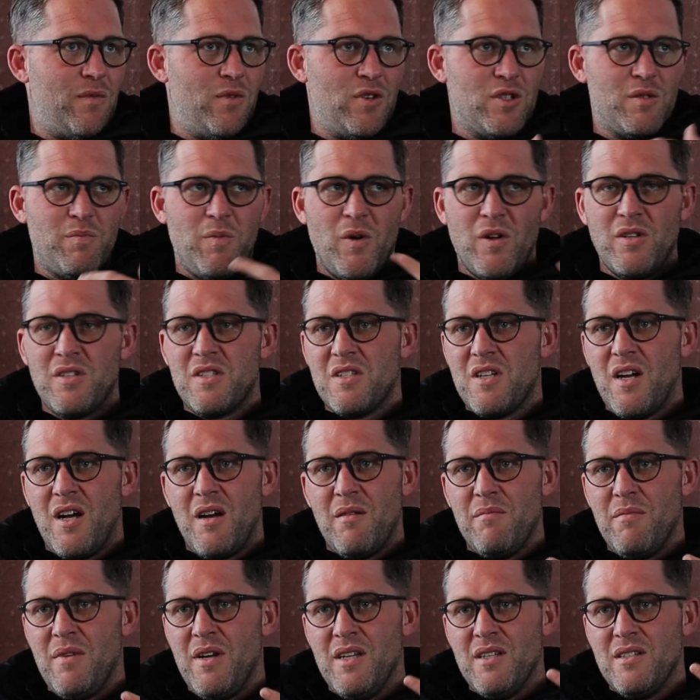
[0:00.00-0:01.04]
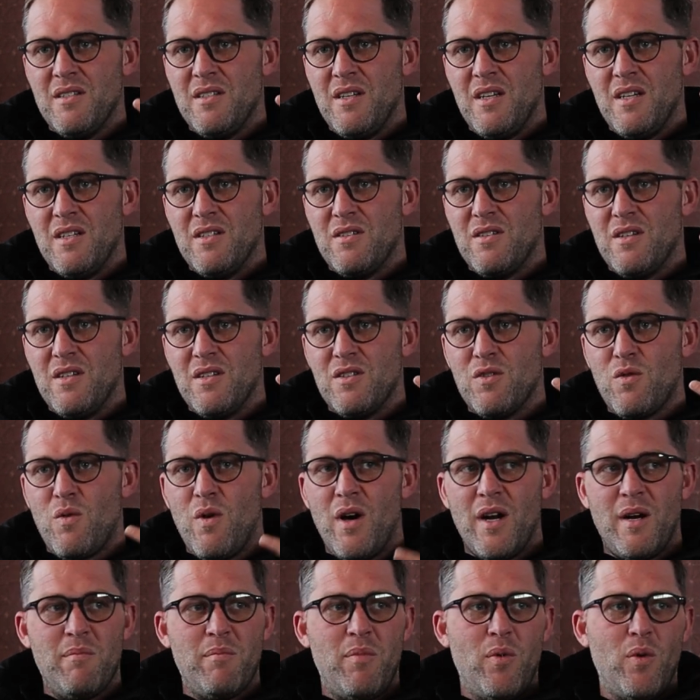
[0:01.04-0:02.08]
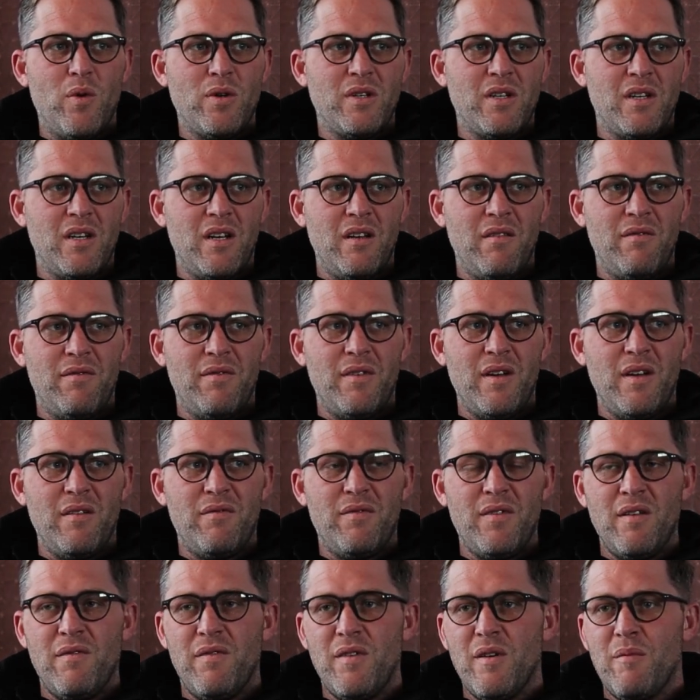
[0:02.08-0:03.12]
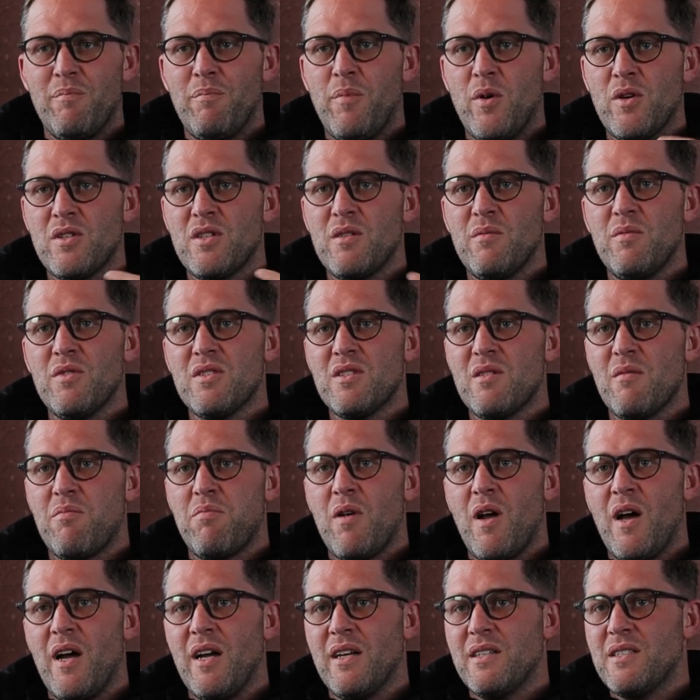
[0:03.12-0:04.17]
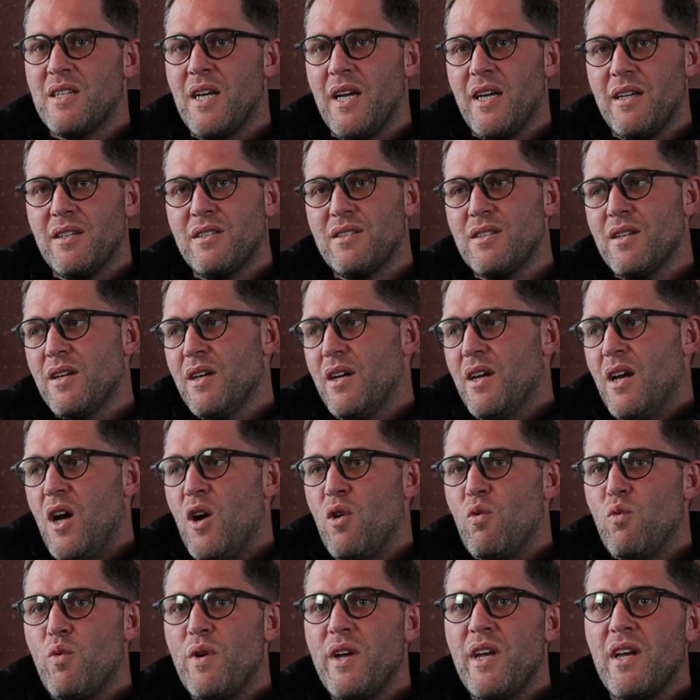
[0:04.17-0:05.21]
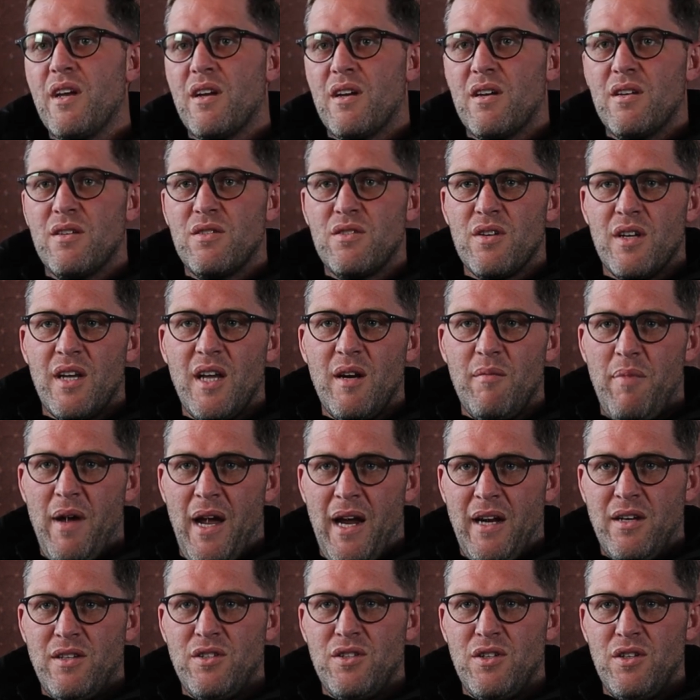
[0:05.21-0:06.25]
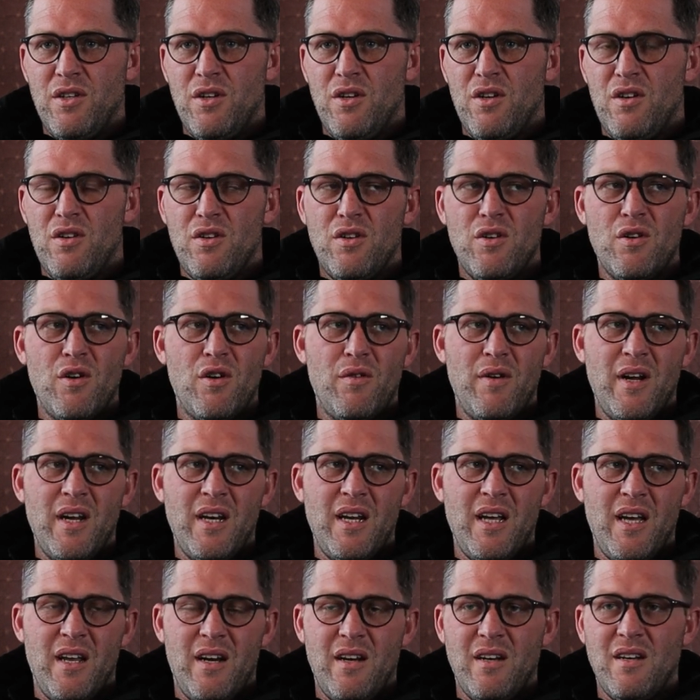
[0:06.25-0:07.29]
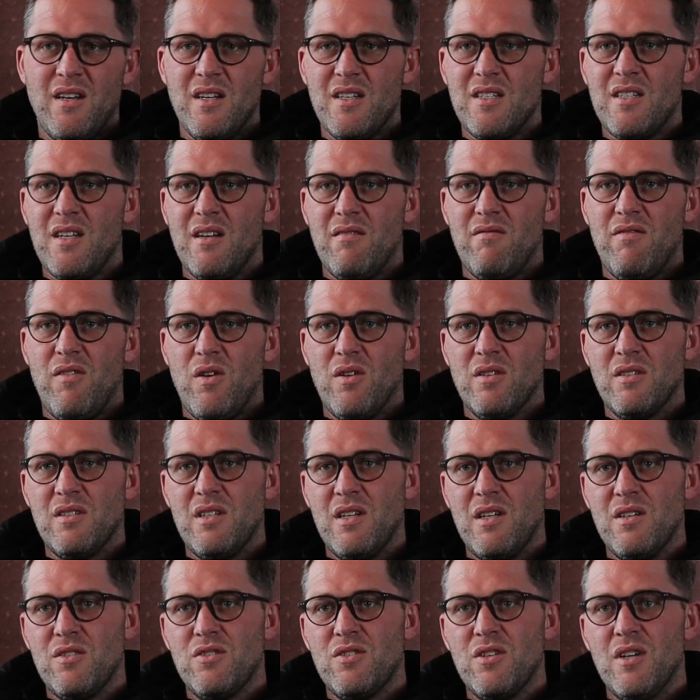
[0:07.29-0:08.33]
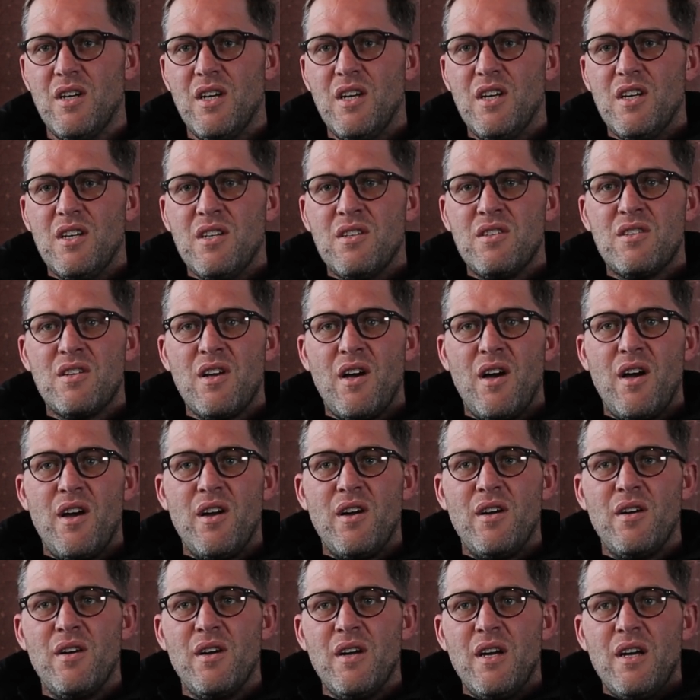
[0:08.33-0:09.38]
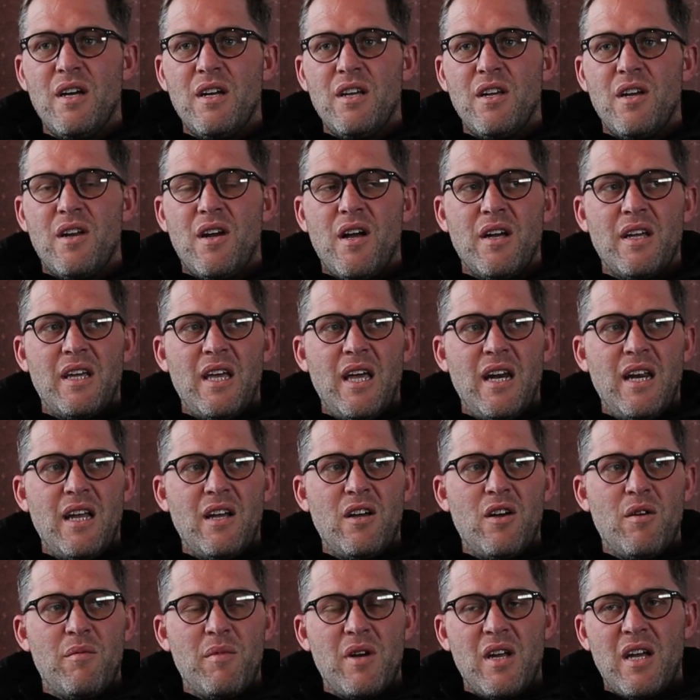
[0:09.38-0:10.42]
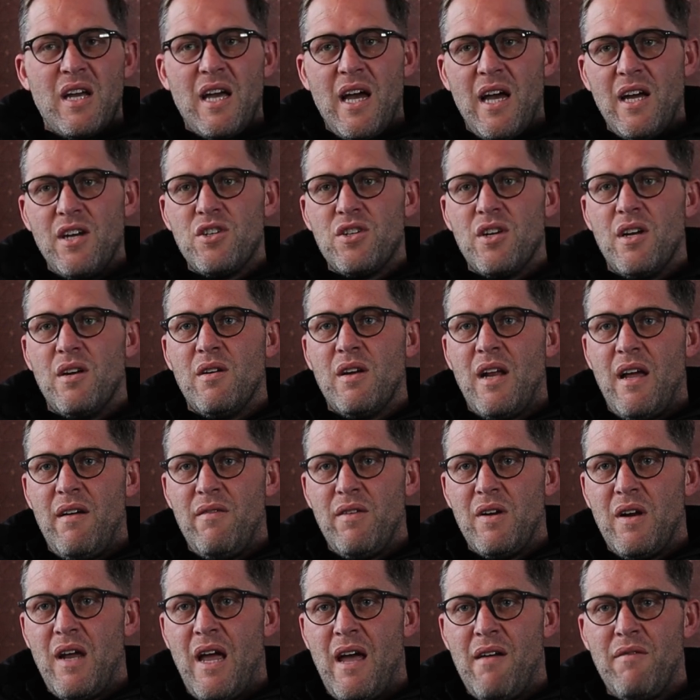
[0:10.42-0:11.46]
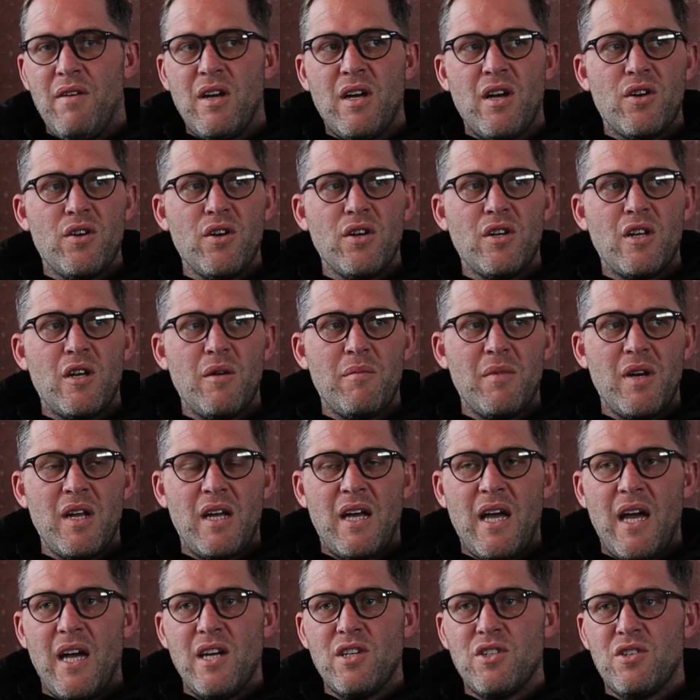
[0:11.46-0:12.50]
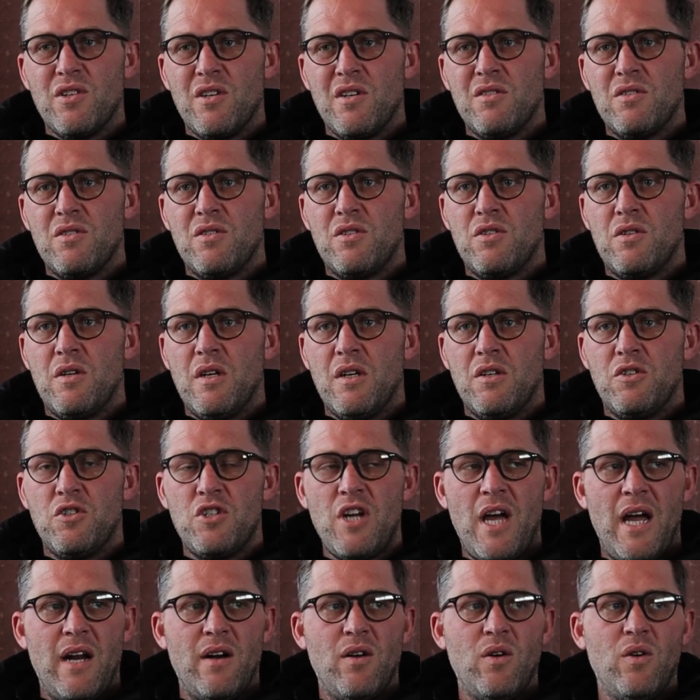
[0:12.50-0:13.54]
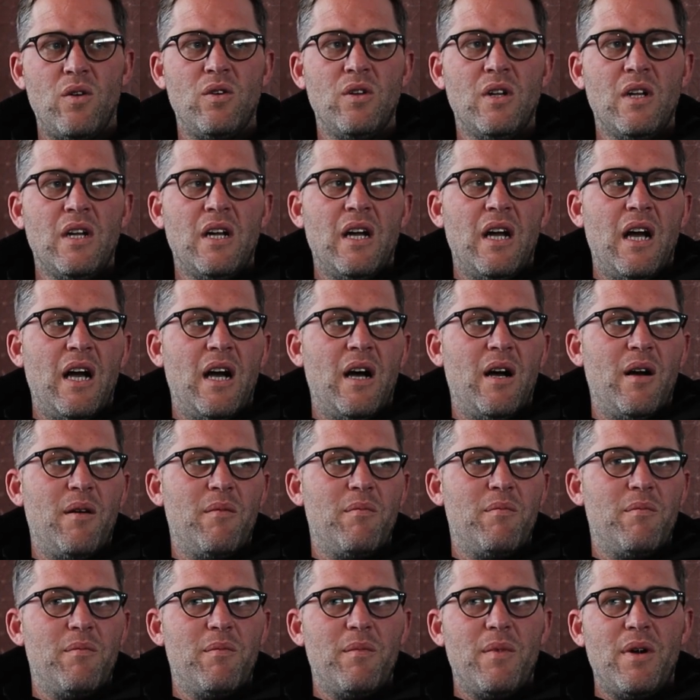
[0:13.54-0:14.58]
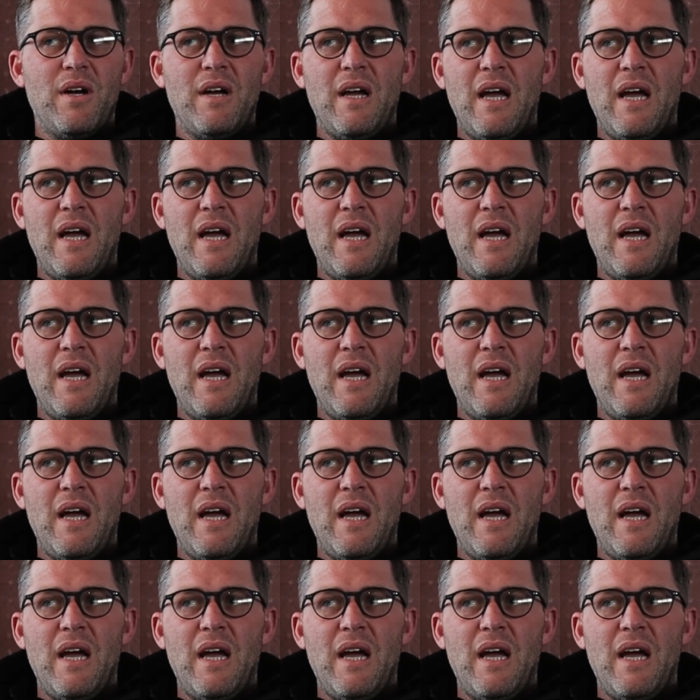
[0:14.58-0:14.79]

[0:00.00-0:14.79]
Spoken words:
Response time is quite important. If a possible supplier takes a week to get back to you, you're already at a disadvantage. So, you know, getting communication, having a good communication channel, and